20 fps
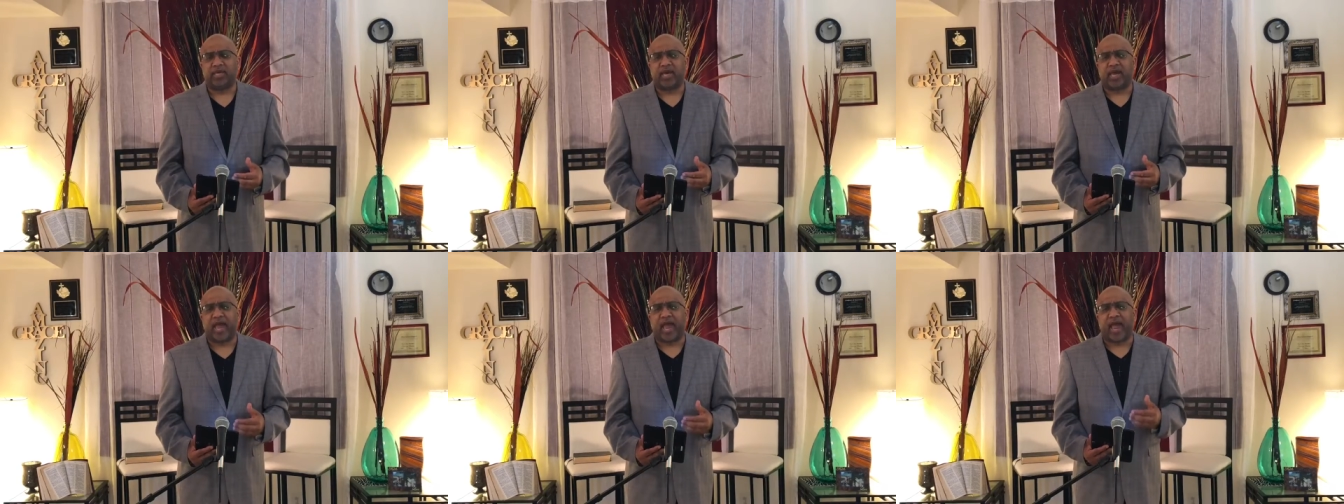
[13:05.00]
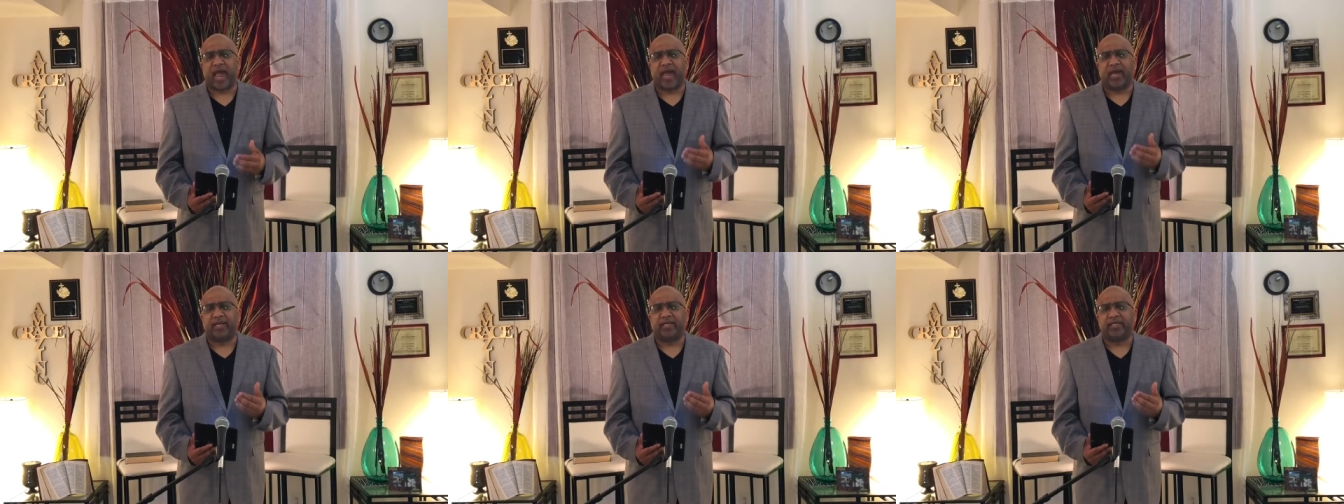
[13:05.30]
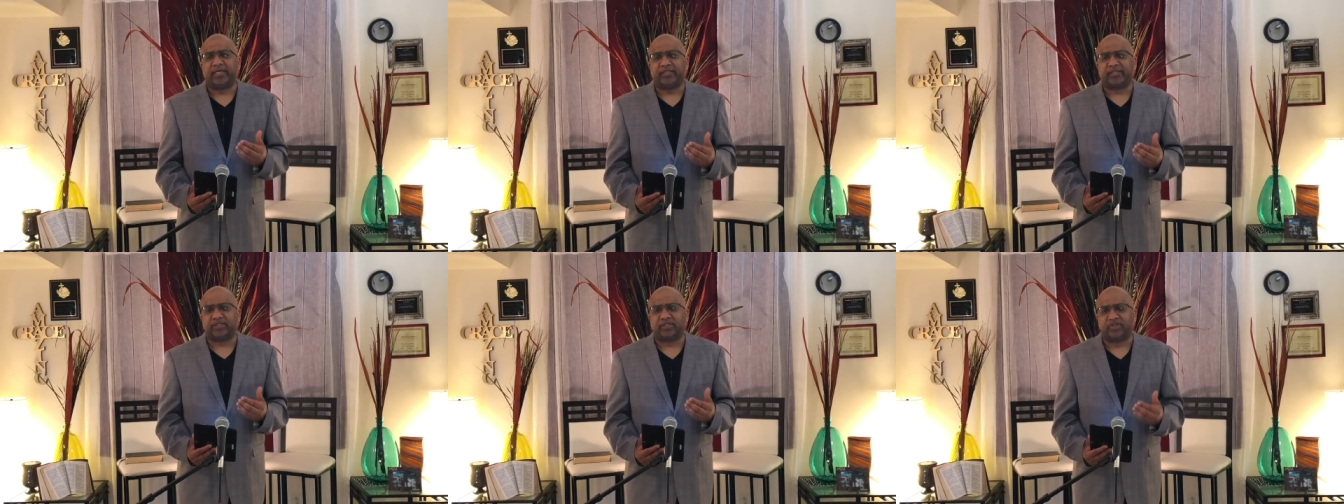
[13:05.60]
and
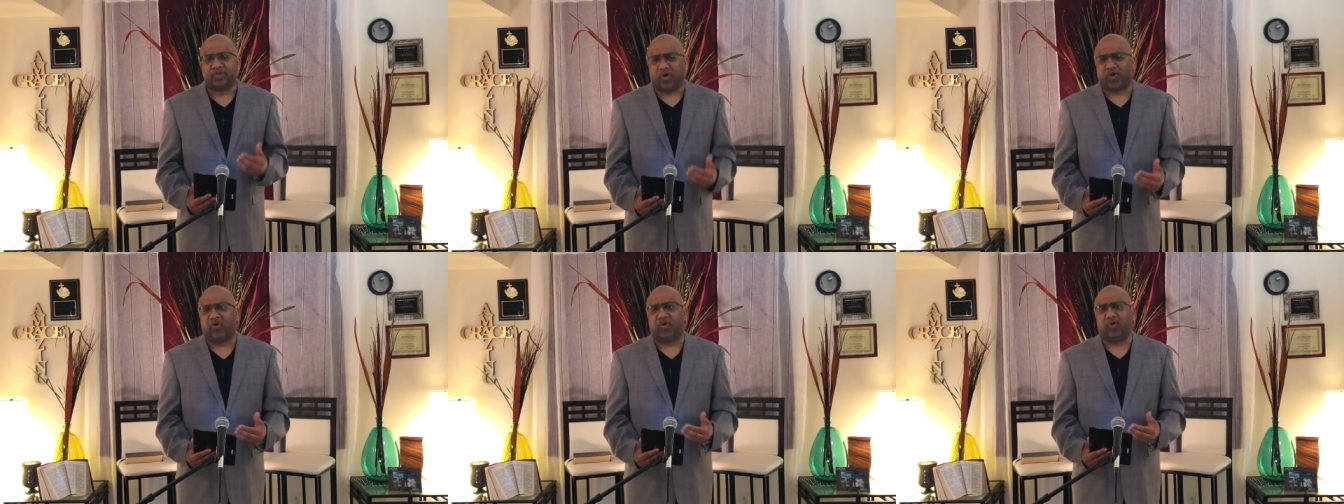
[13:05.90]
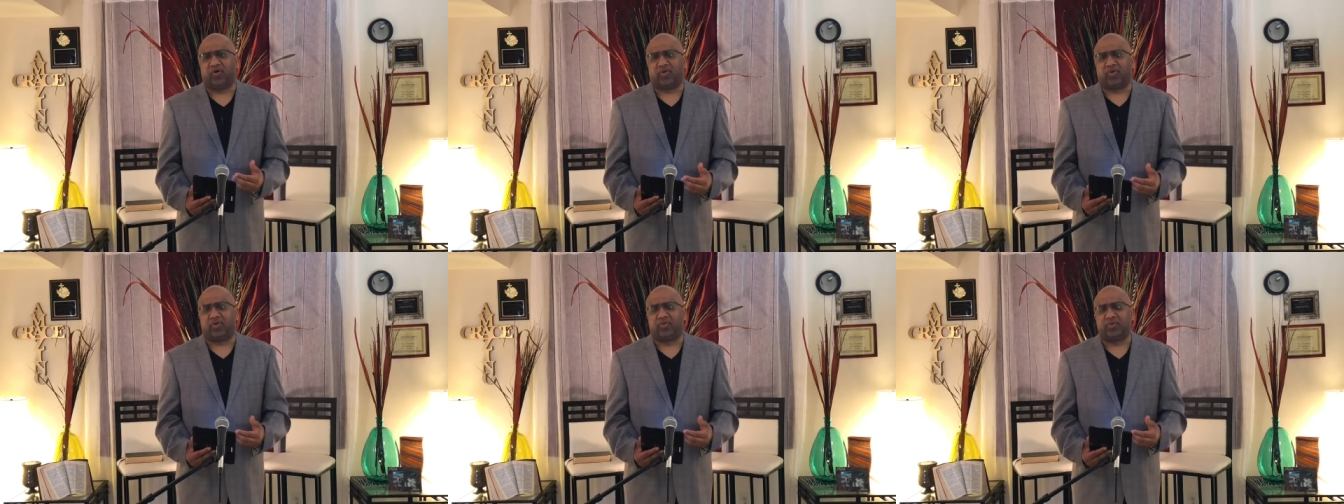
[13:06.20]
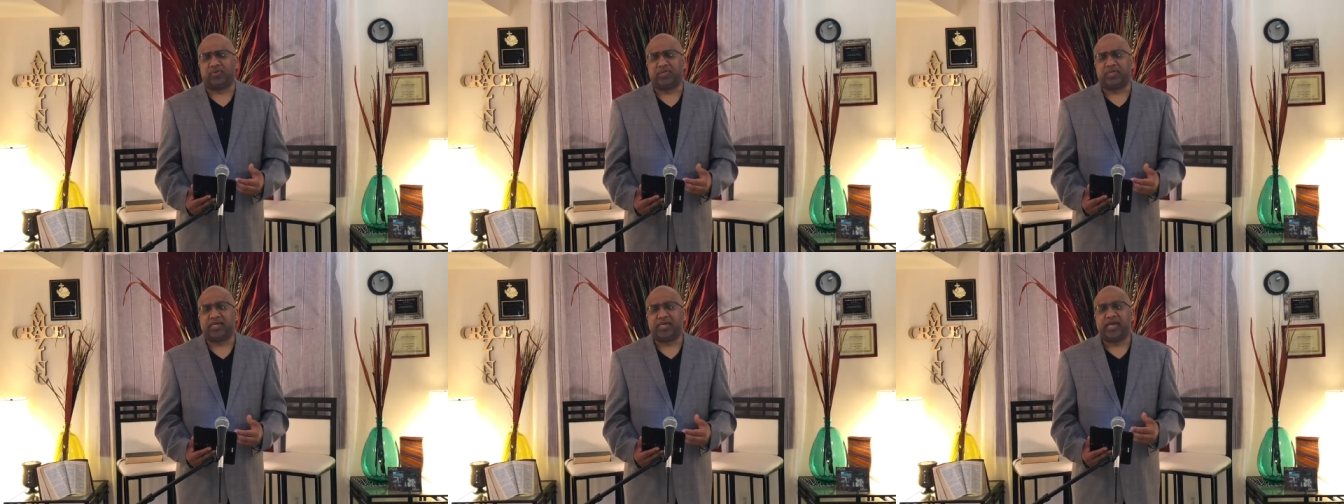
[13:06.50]
his girdle,
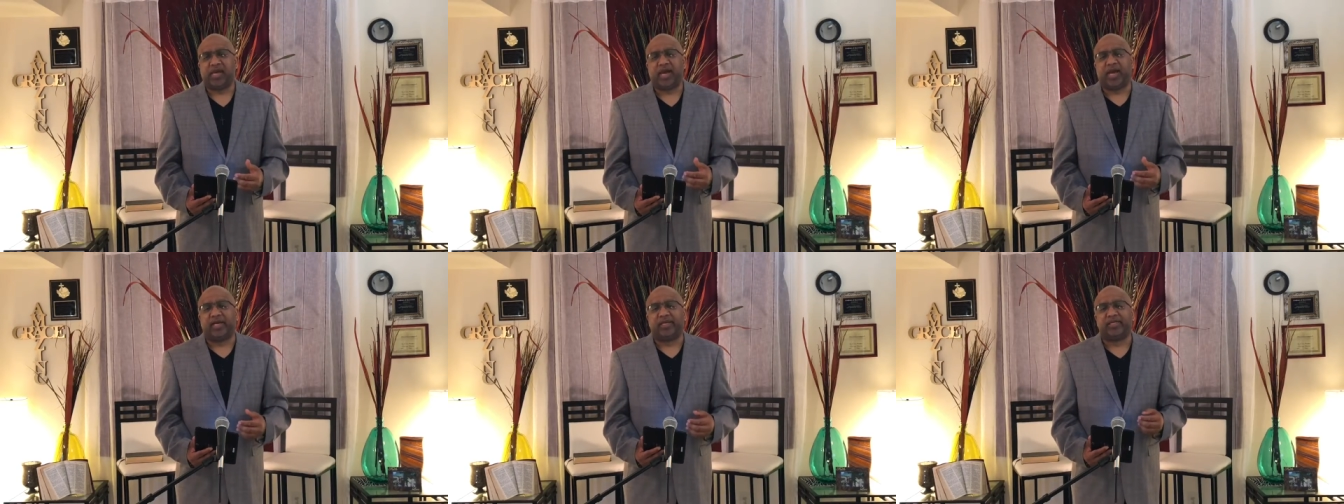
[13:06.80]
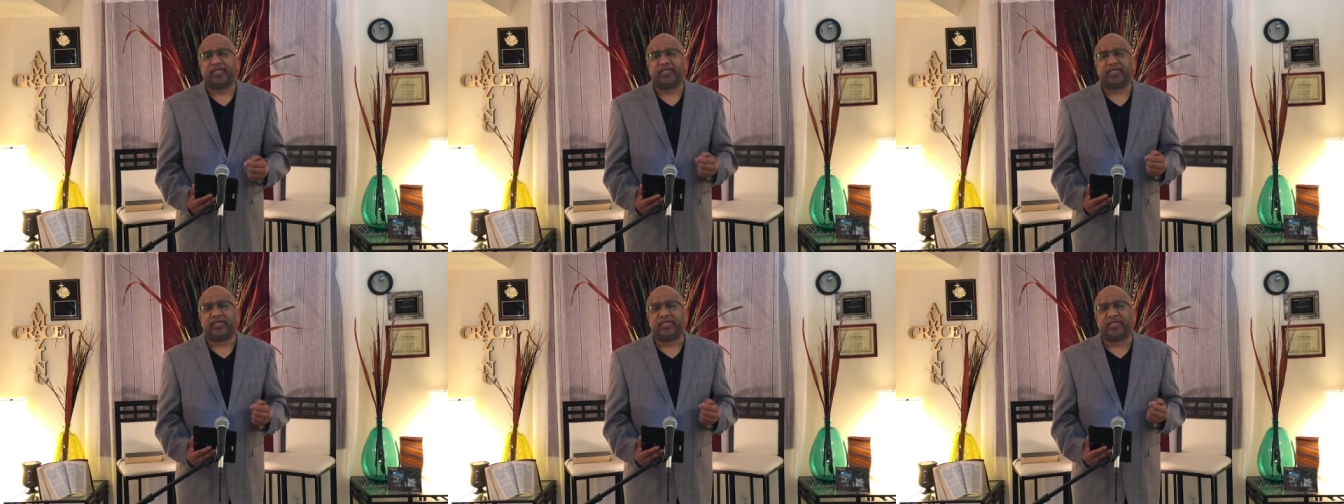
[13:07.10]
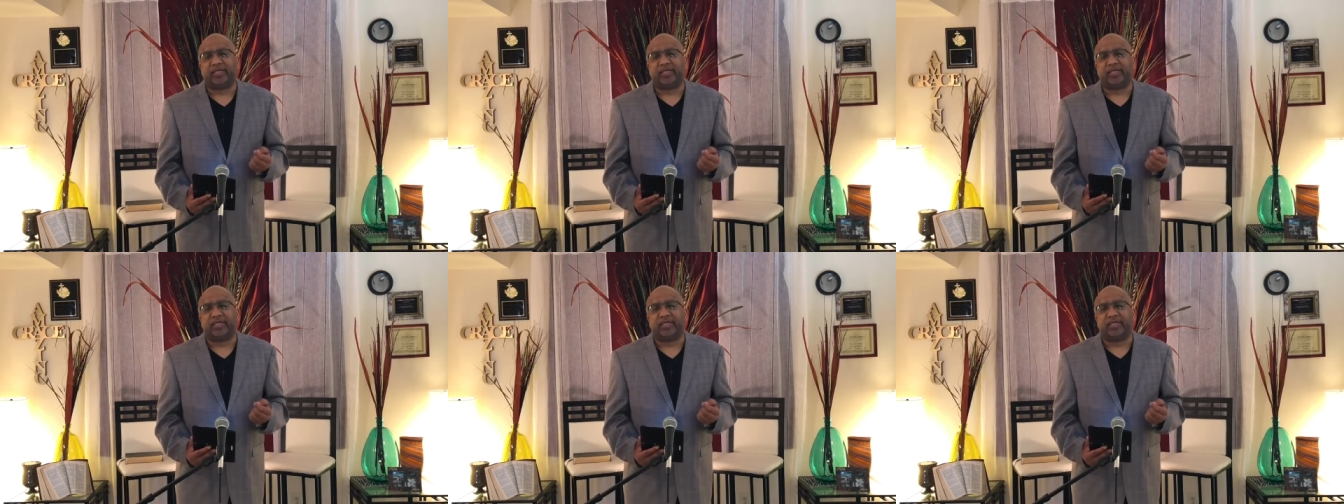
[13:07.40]
and he